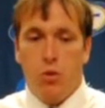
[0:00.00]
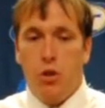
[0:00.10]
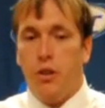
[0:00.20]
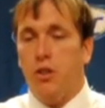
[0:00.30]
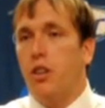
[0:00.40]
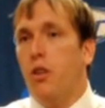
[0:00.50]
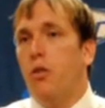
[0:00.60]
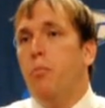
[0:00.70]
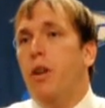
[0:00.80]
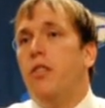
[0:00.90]
2 years ago with
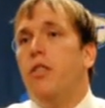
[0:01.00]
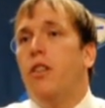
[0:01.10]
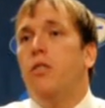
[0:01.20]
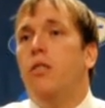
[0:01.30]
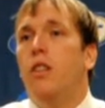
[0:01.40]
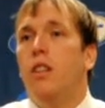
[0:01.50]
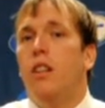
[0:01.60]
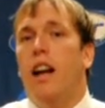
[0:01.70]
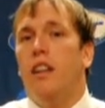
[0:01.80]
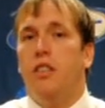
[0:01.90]
Amedro,
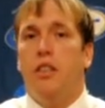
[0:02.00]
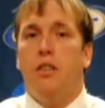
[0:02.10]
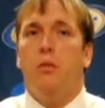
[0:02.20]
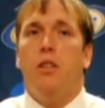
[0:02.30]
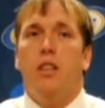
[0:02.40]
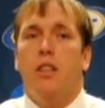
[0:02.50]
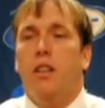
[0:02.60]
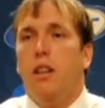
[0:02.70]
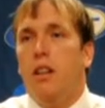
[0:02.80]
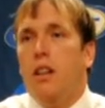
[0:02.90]
last year with
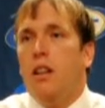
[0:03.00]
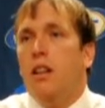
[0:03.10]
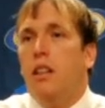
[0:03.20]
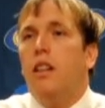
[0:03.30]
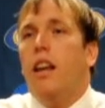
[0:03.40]
the